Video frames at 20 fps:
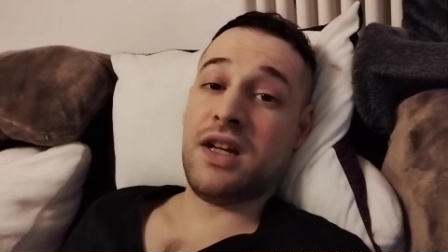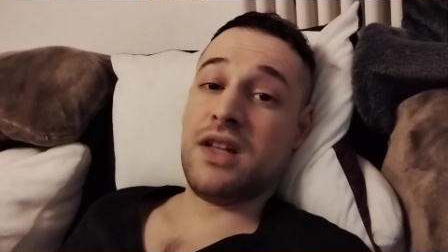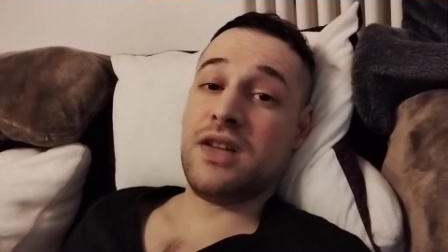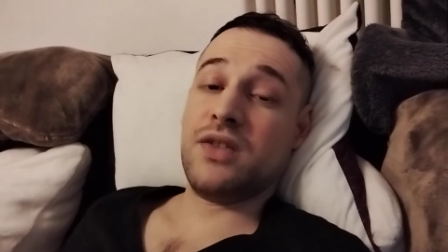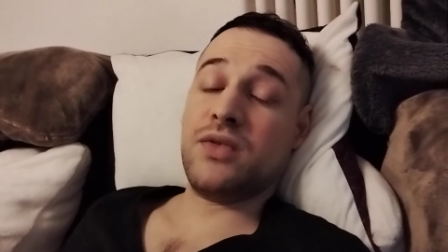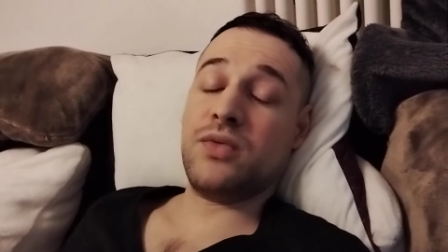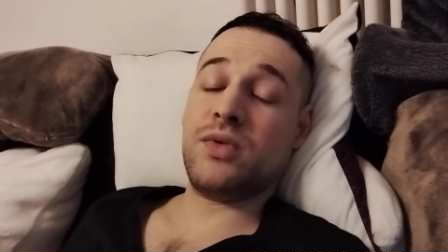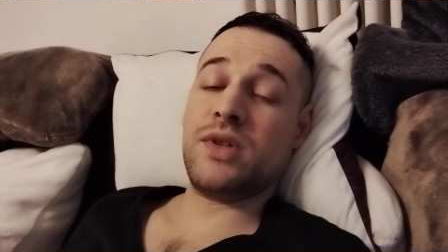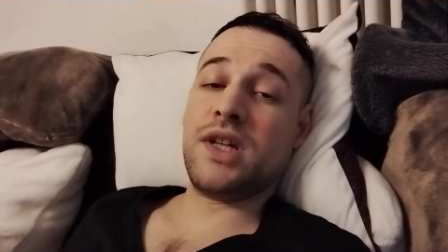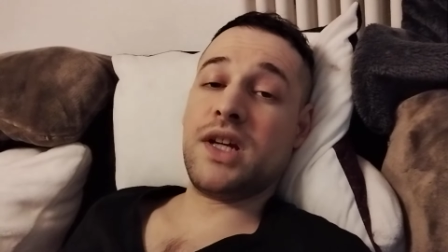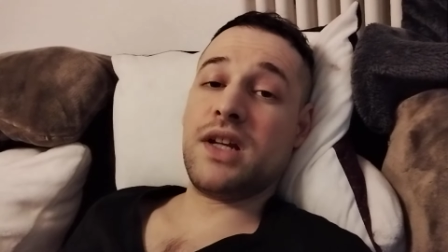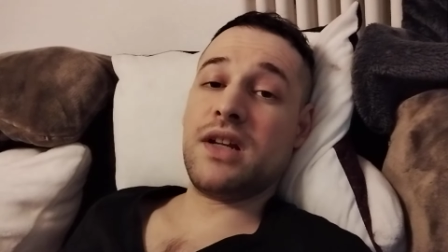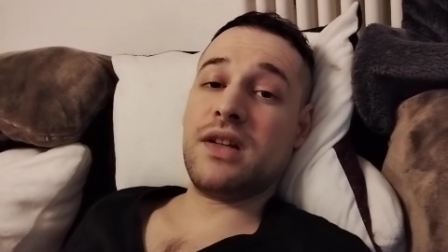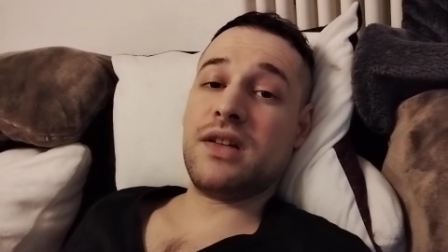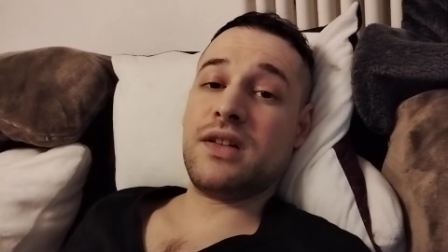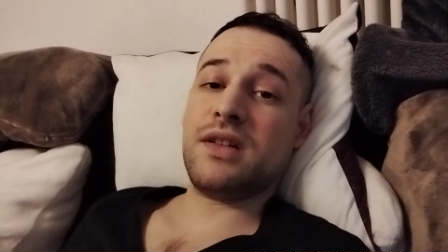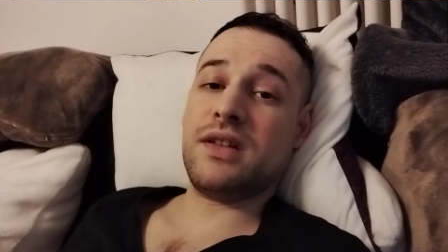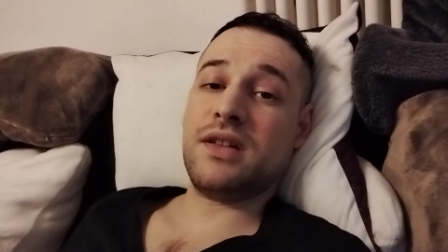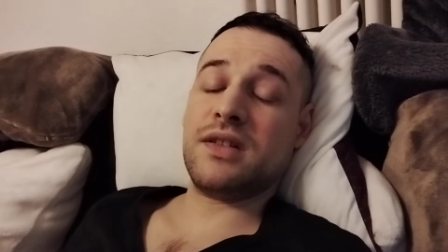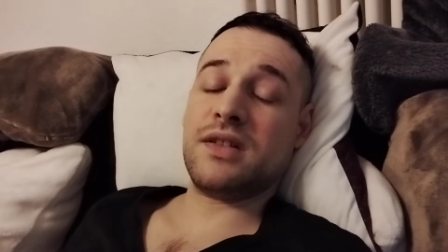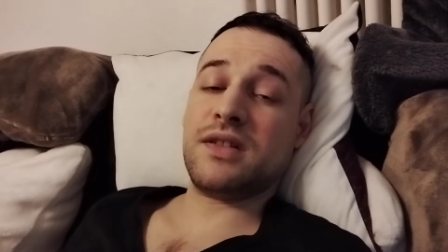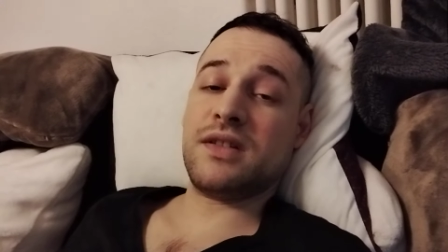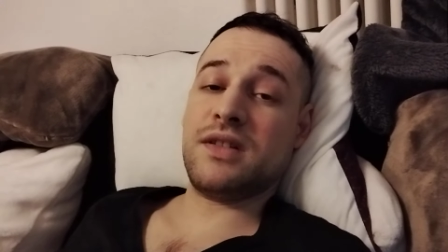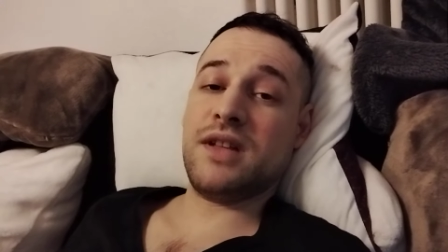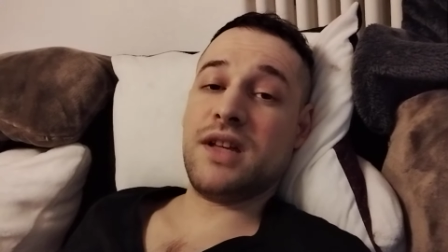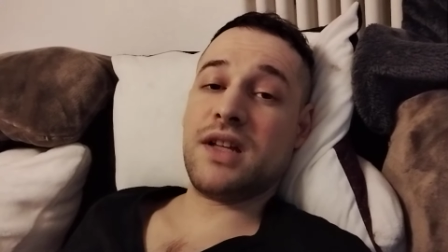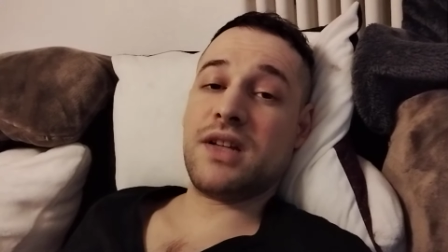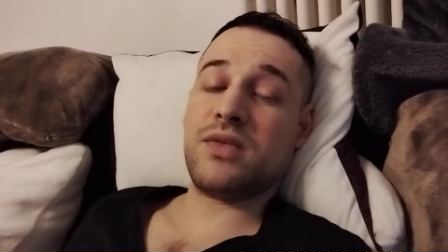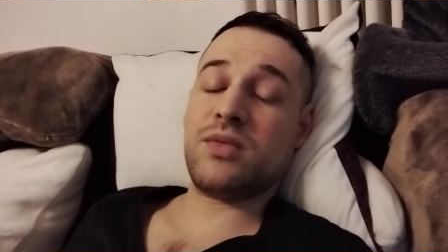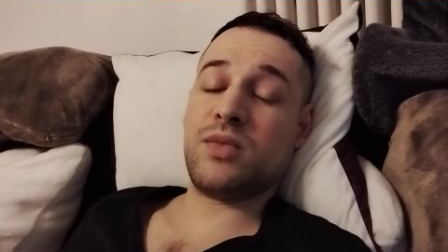The reality is
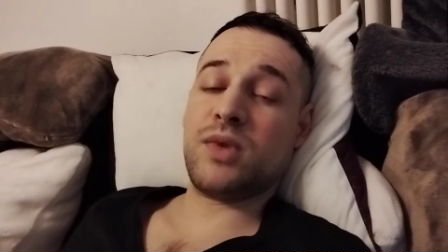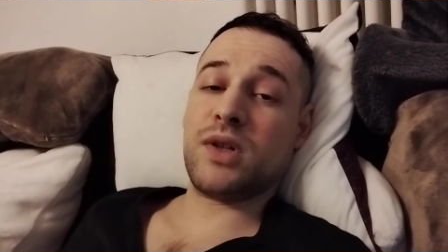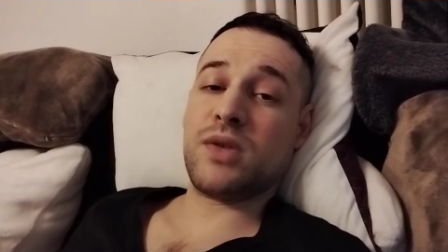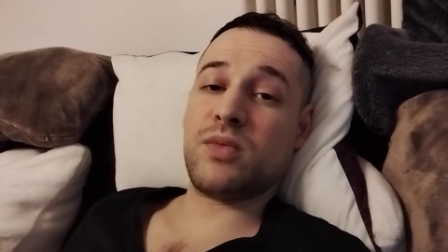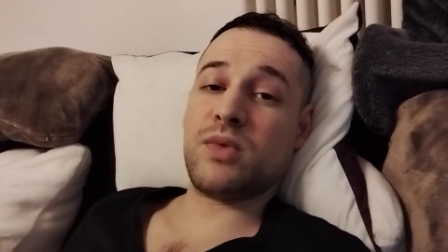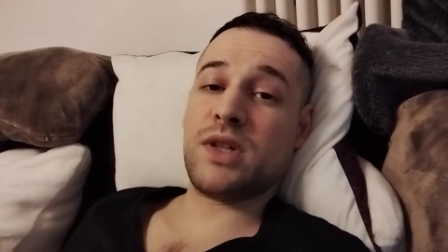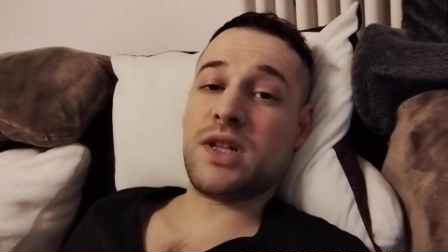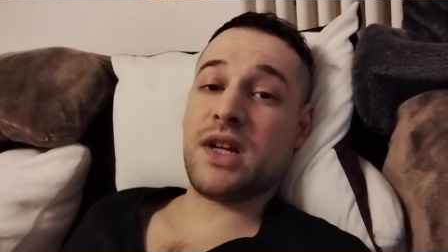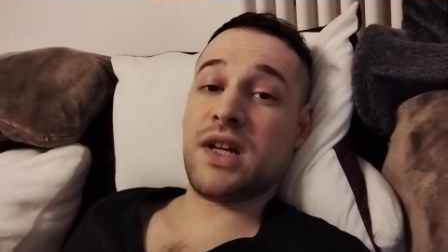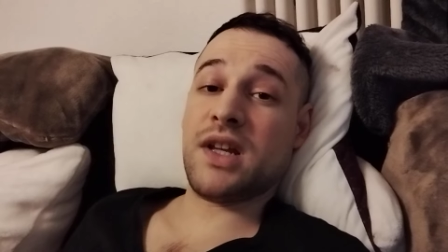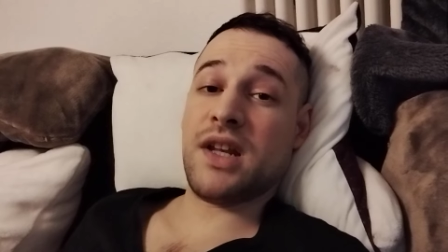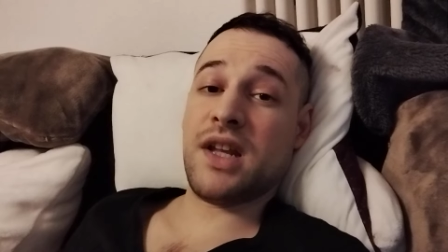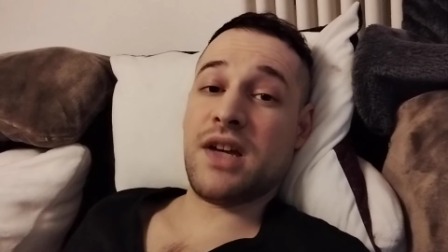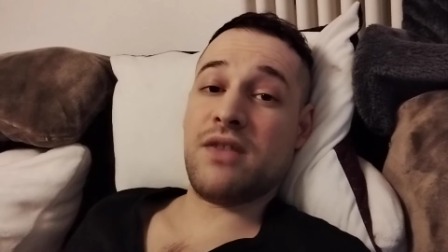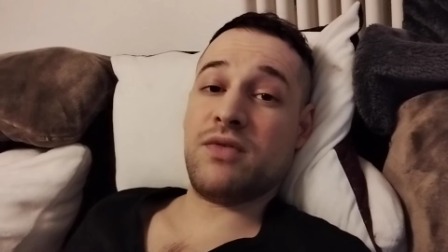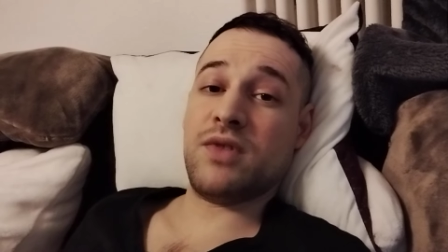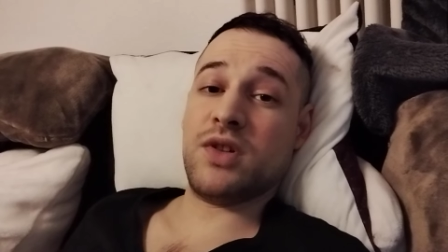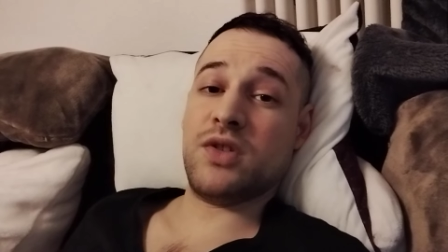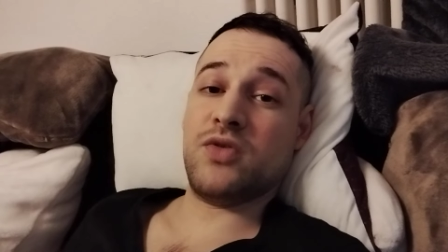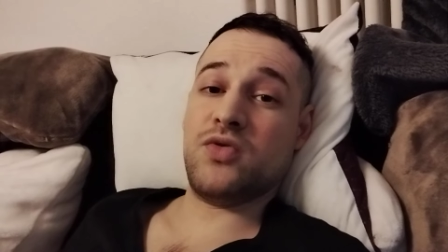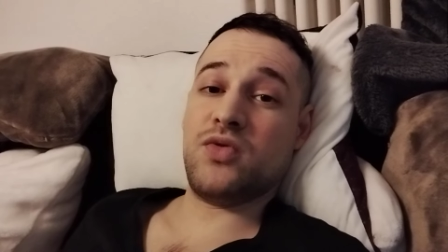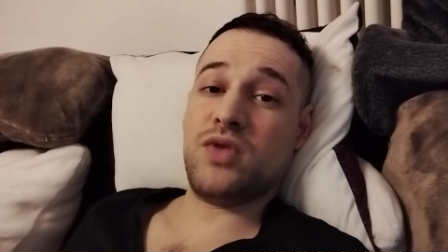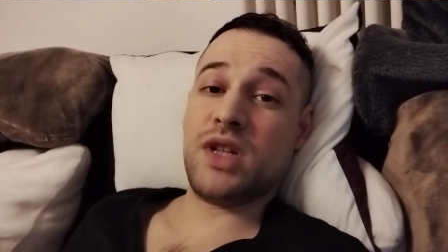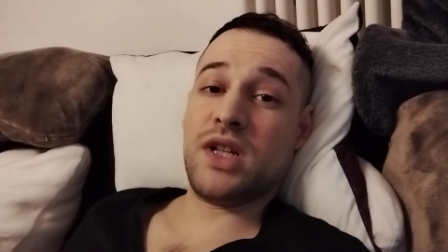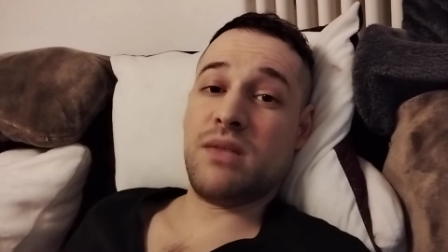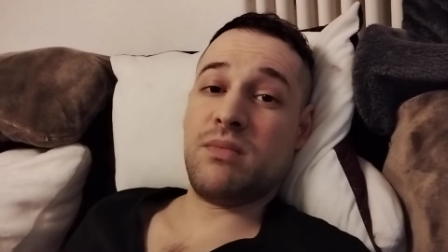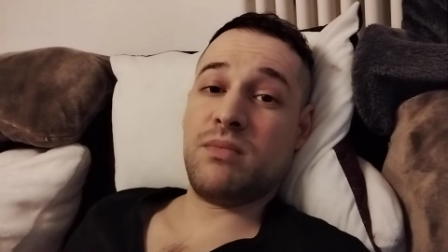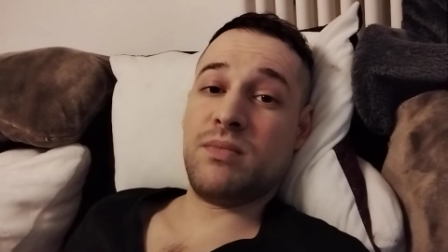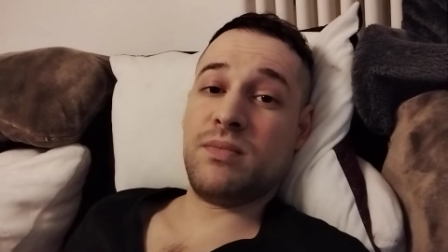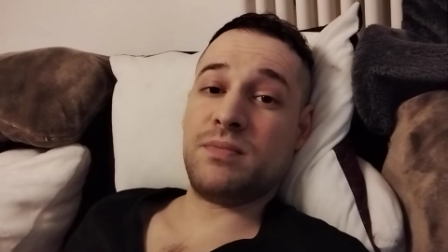that what we can never
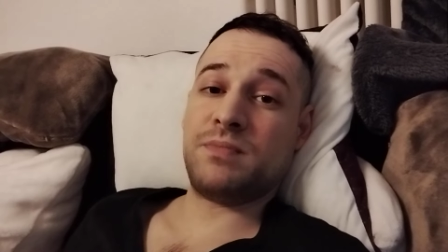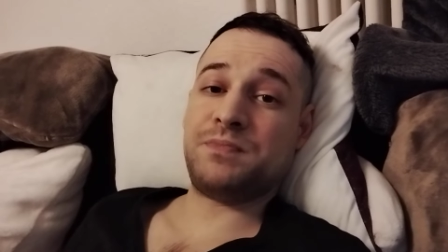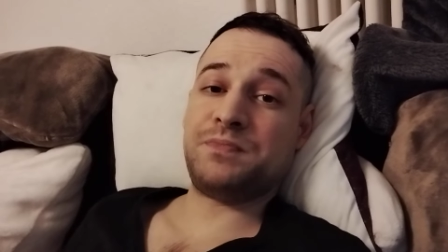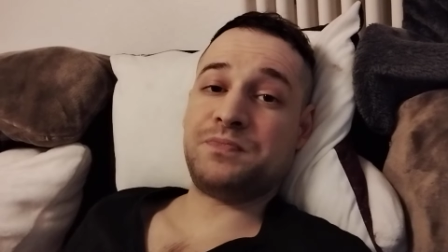dream.